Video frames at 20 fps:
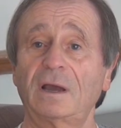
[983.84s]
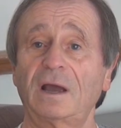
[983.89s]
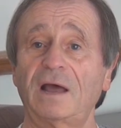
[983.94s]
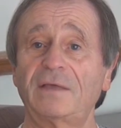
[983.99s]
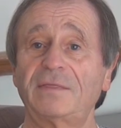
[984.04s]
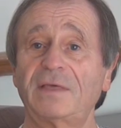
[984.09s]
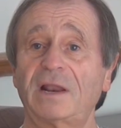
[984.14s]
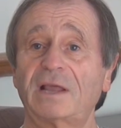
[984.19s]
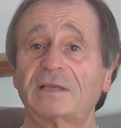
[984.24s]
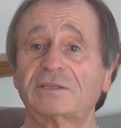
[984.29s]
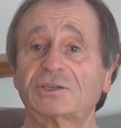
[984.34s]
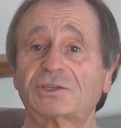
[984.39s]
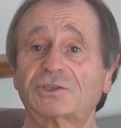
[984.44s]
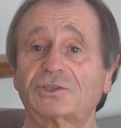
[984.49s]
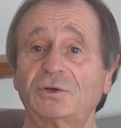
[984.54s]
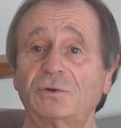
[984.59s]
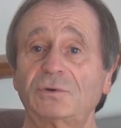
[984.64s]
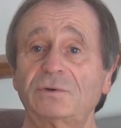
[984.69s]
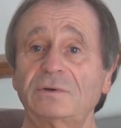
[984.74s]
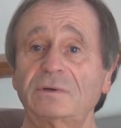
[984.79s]
and then as a
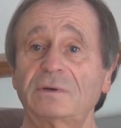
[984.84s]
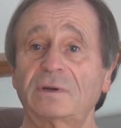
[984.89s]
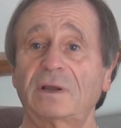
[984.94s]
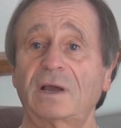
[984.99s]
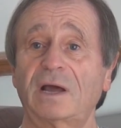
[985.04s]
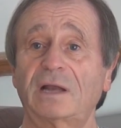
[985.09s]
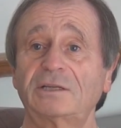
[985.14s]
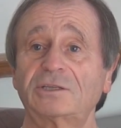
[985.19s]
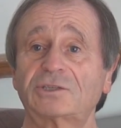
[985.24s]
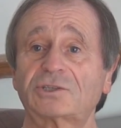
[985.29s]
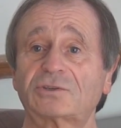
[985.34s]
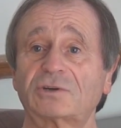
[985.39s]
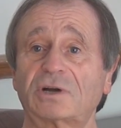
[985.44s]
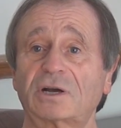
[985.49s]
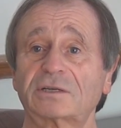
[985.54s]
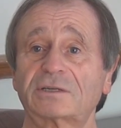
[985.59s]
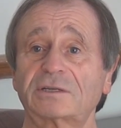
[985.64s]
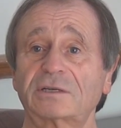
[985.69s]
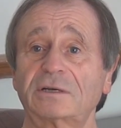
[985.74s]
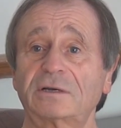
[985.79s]
student and
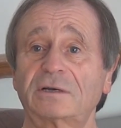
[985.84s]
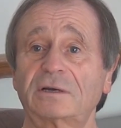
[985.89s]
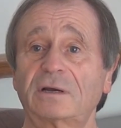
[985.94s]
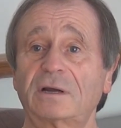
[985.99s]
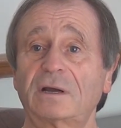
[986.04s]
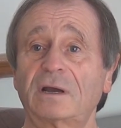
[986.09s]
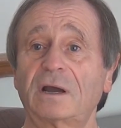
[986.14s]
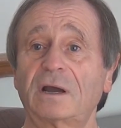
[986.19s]
instructor